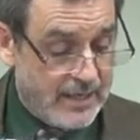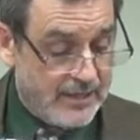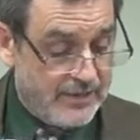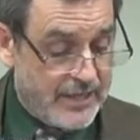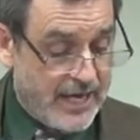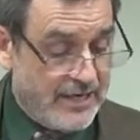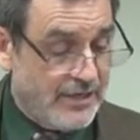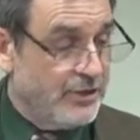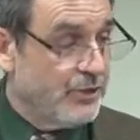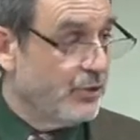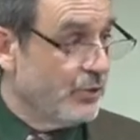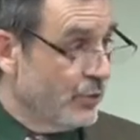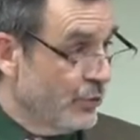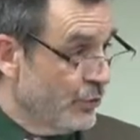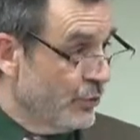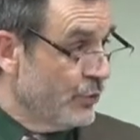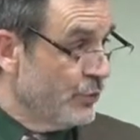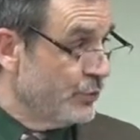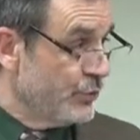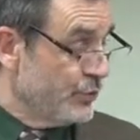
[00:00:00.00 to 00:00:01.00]
that
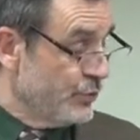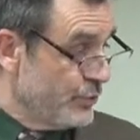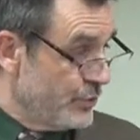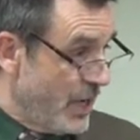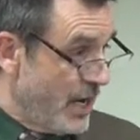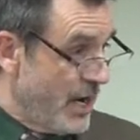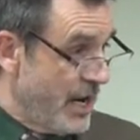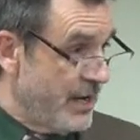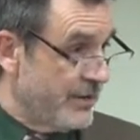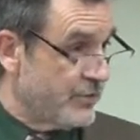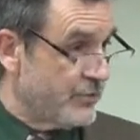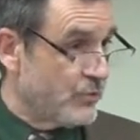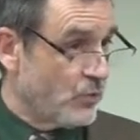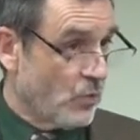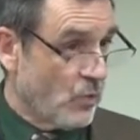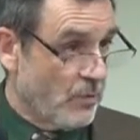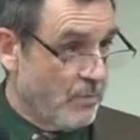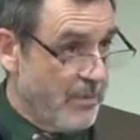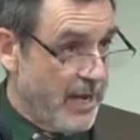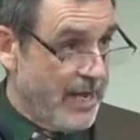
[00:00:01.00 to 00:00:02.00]
you do not
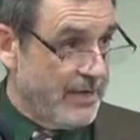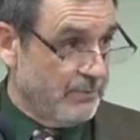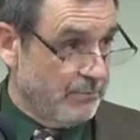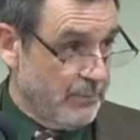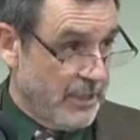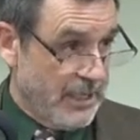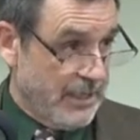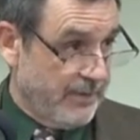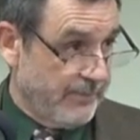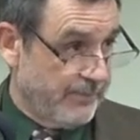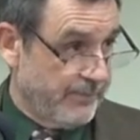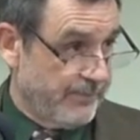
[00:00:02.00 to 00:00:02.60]
torment me."